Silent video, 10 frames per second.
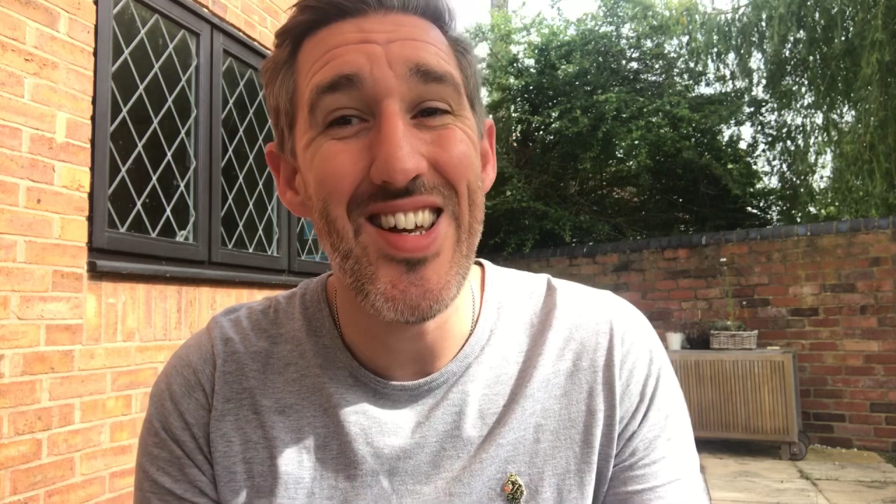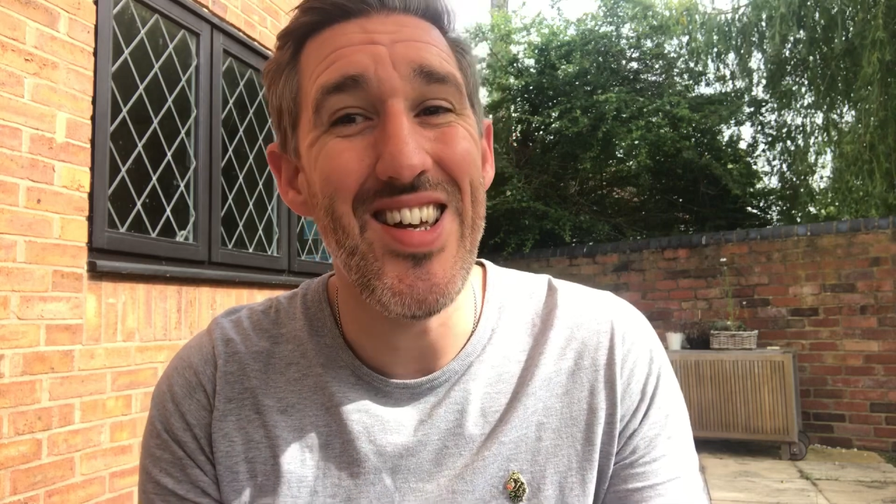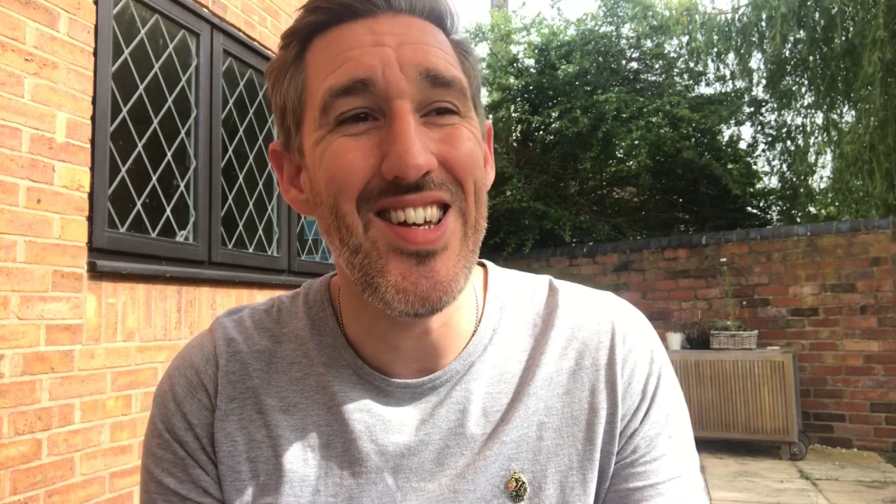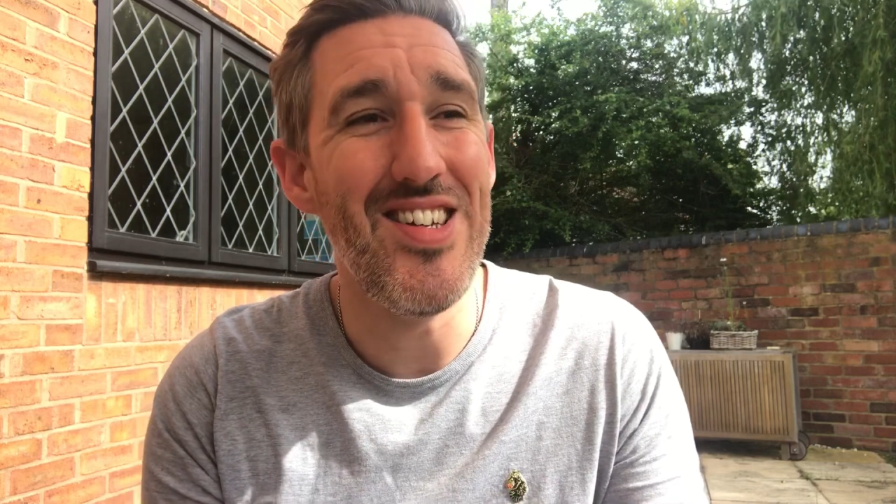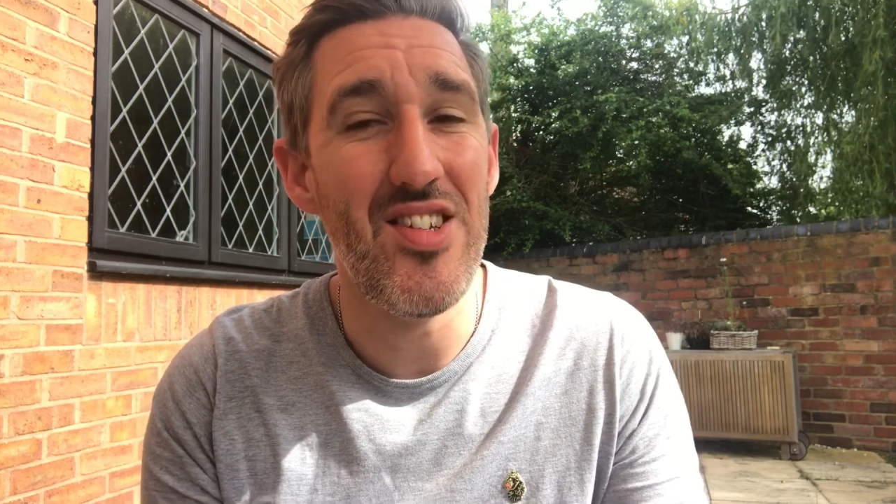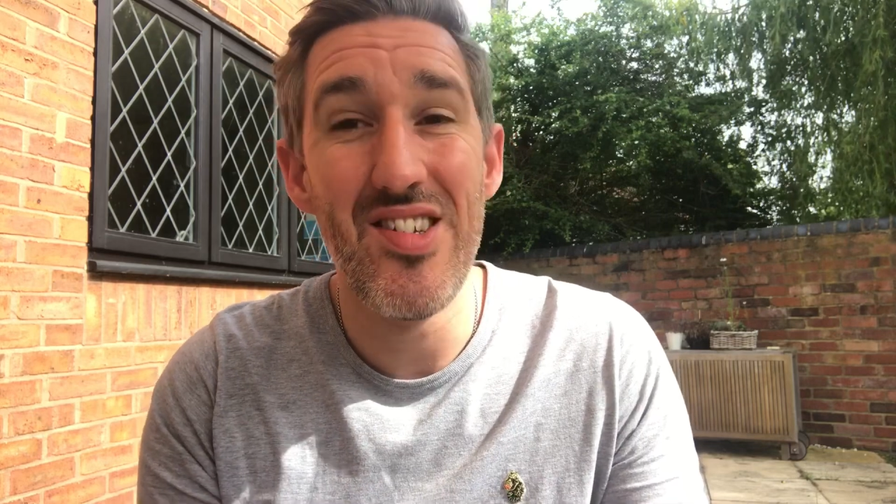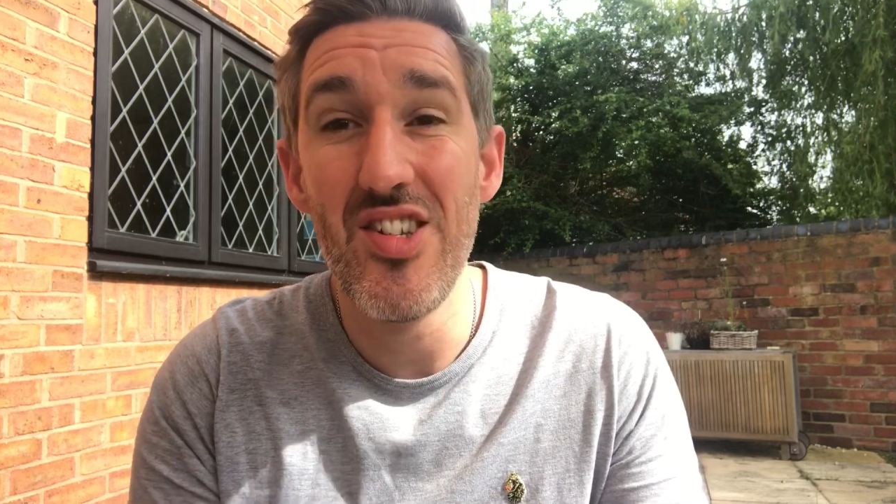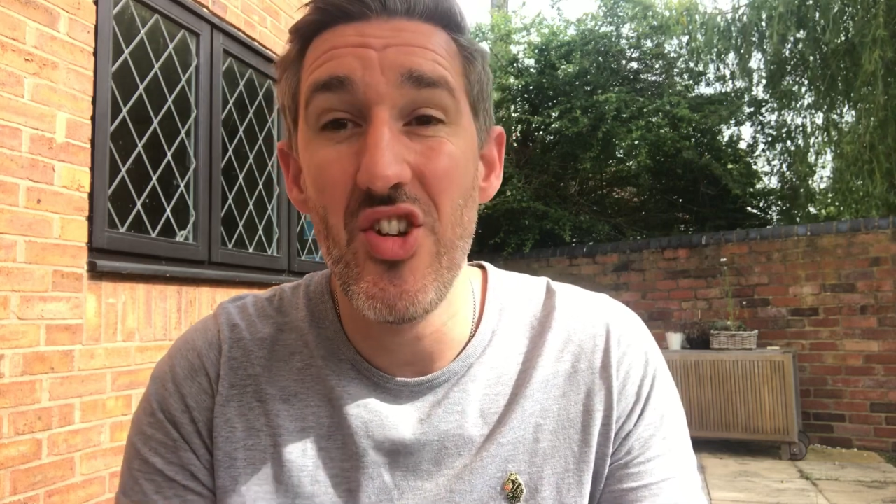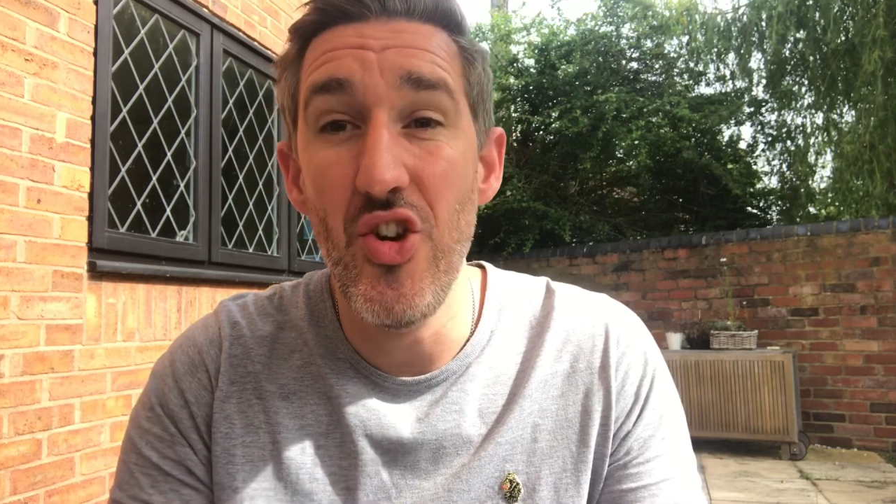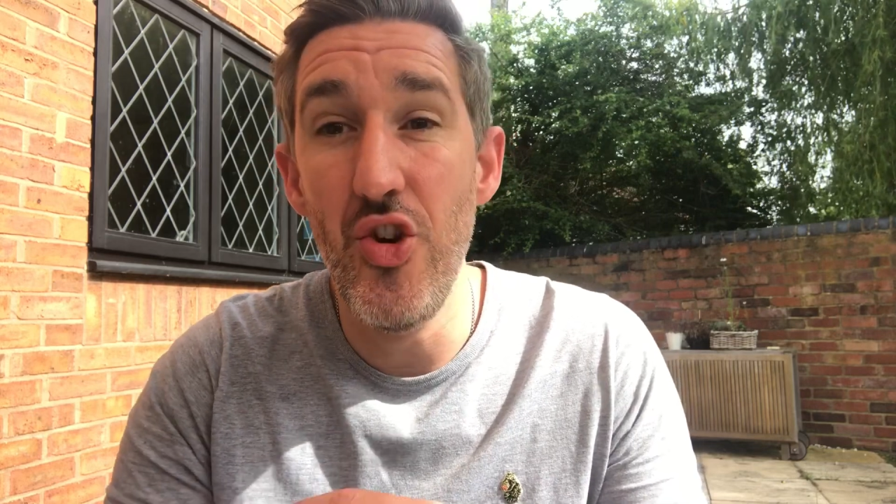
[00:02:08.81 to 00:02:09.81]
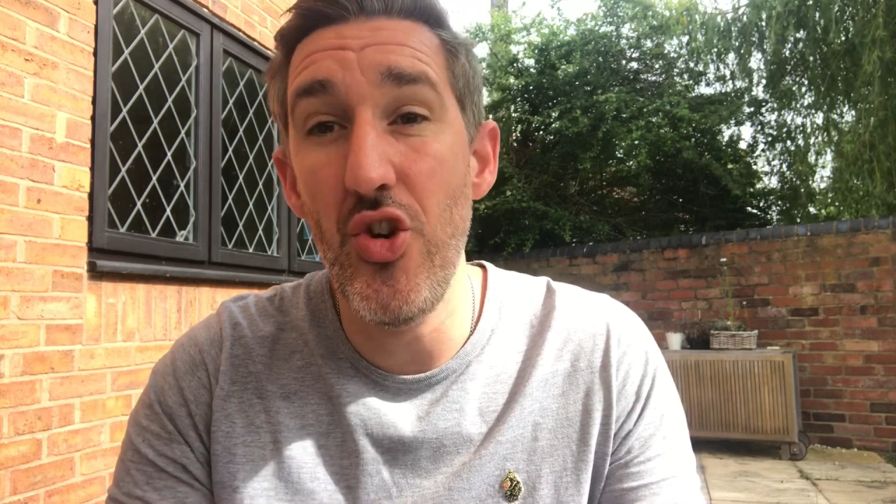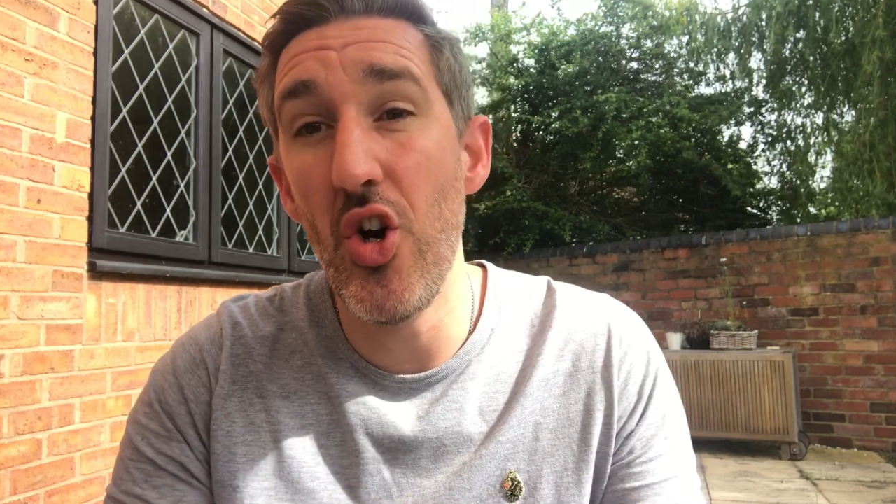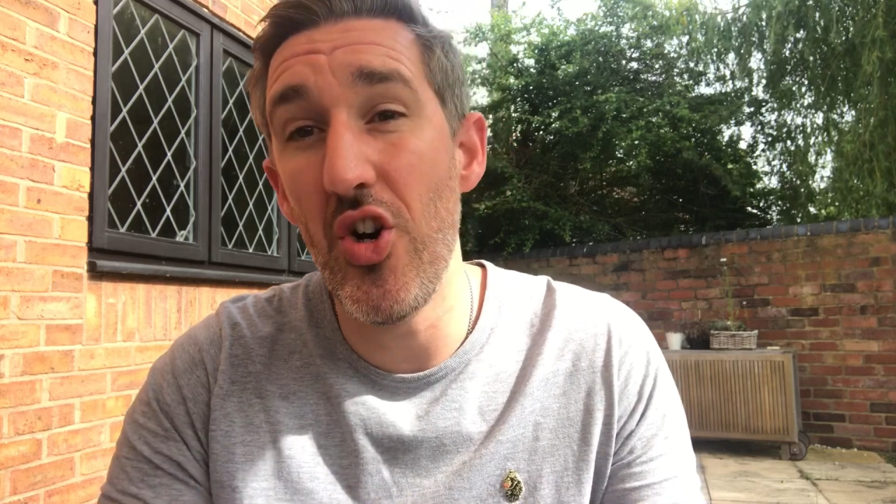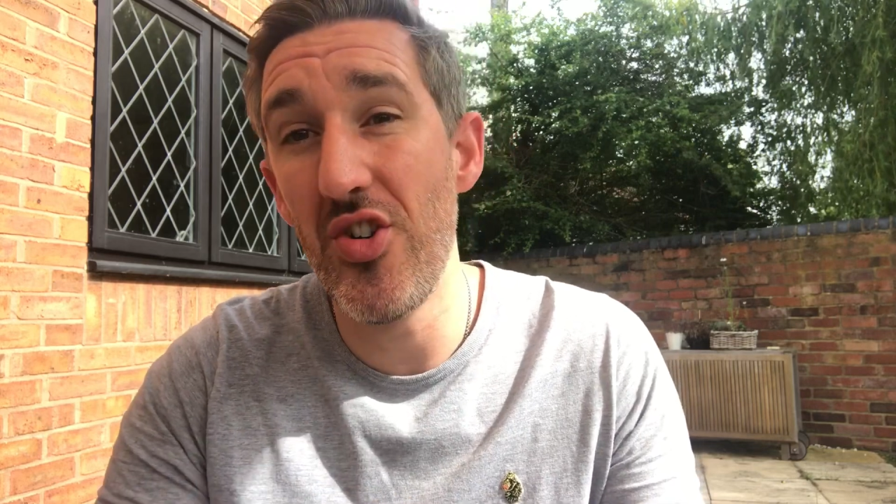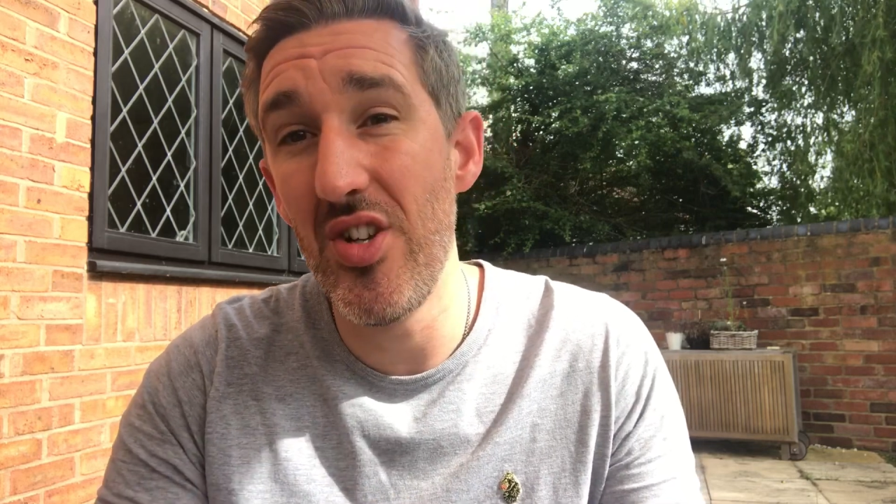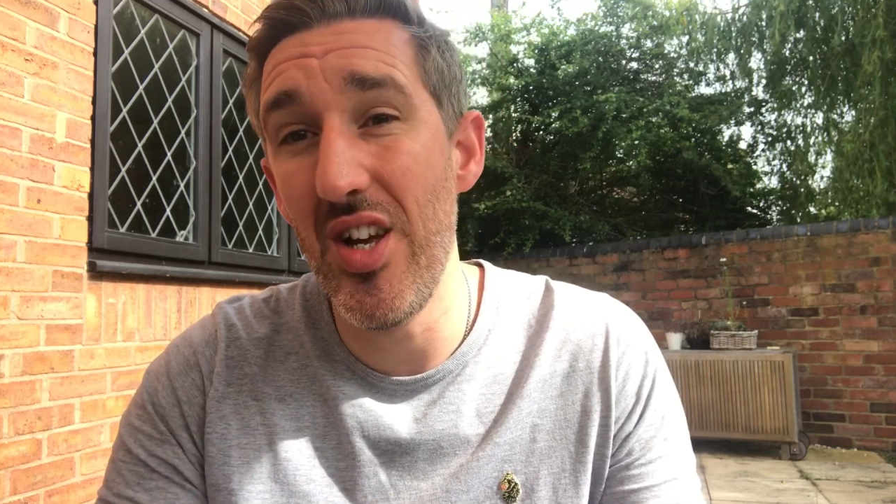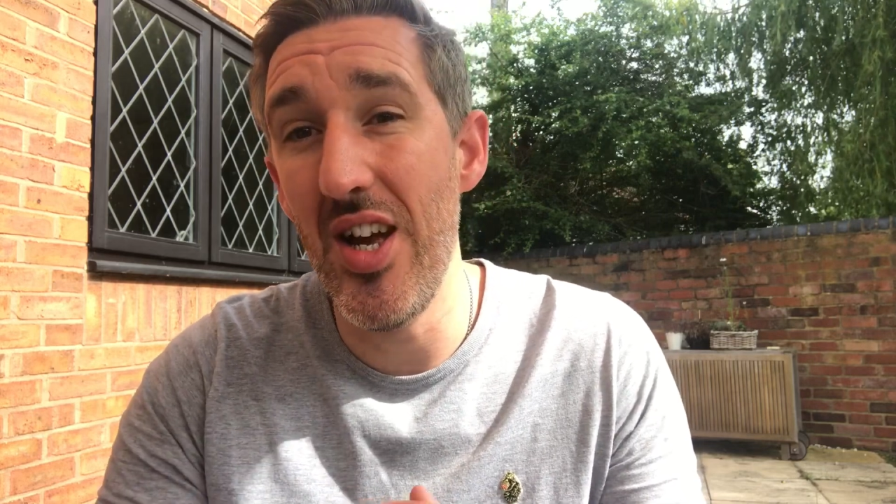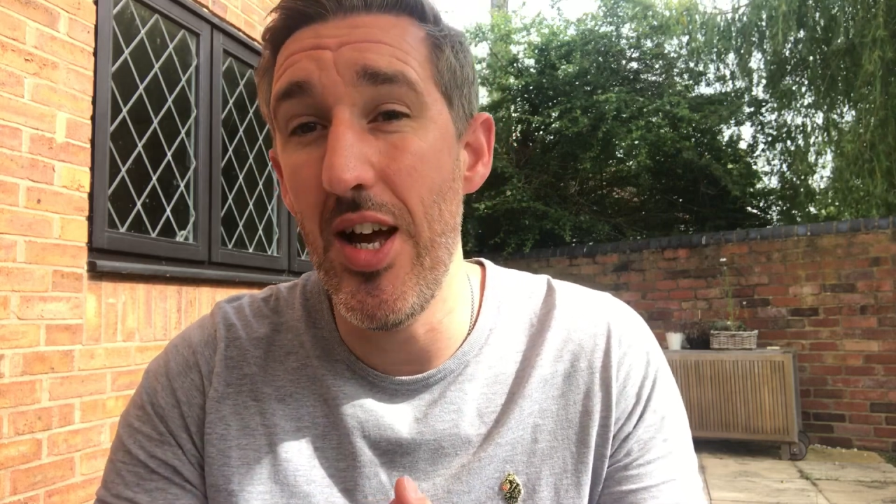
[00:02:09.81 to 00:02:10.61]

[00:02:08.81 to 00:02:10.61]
is not